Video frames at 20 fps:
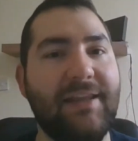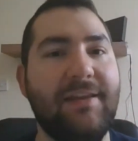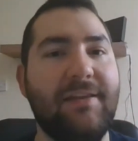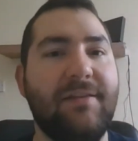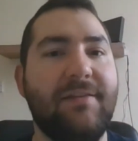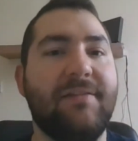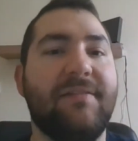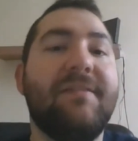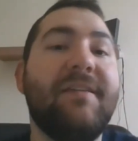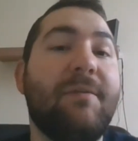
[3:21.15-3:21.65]

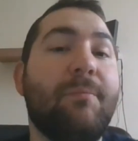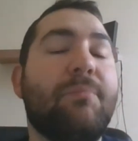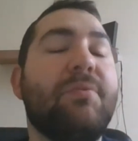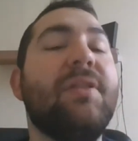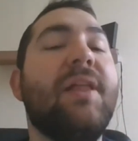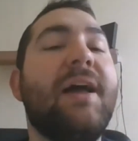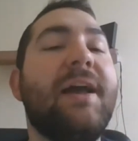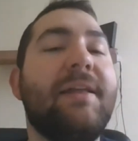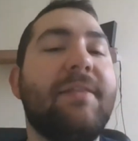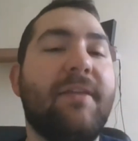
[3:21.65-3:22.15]
he's
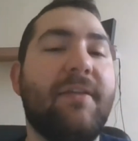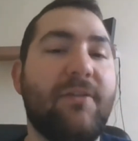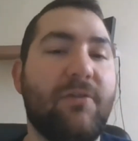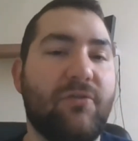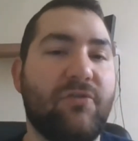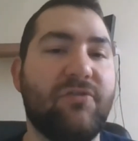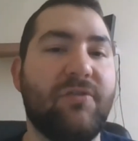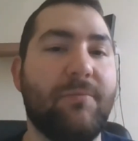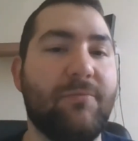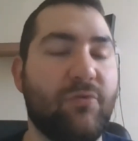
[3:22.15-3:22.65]
implying that
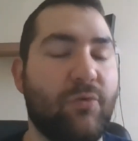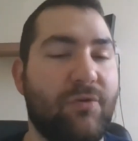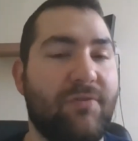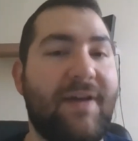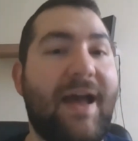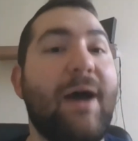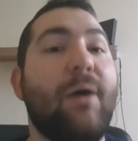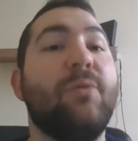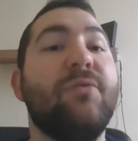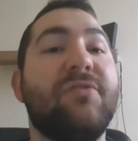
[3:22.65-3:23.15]
there's some sort of
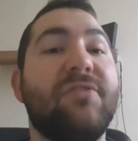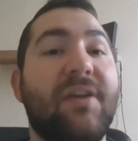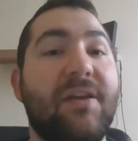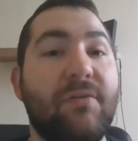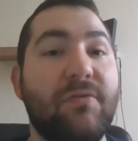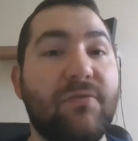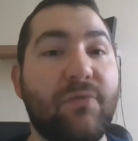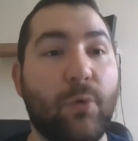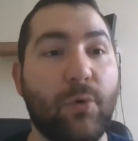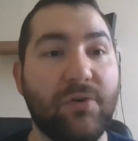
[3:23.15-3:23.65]

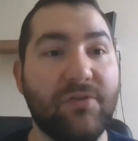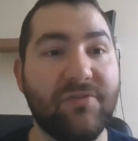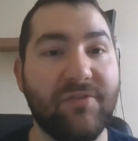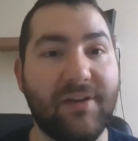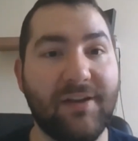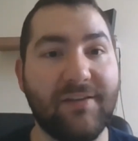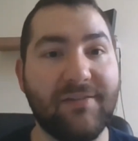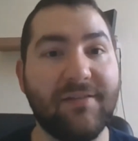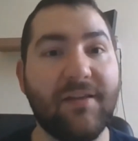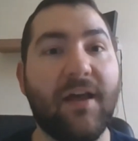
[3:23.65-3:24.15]
outside force,
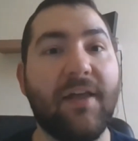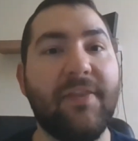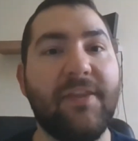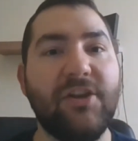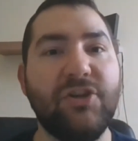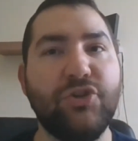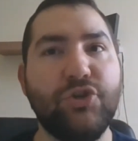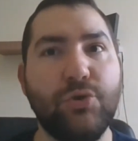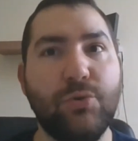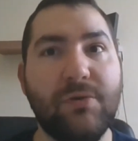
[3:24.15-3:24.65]
that it's not
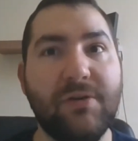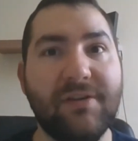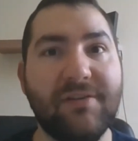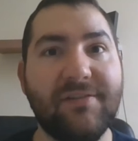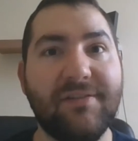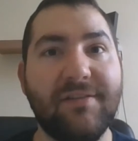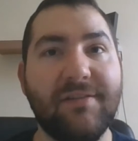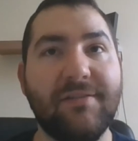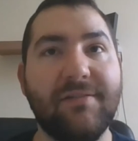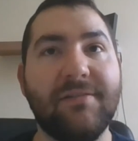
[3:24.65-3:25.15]
that
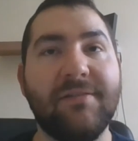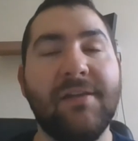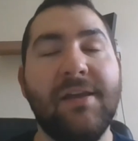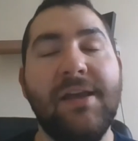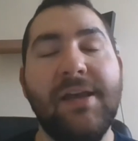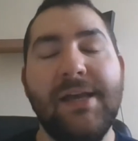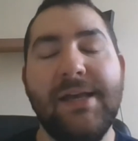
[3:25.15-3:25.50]
Judas is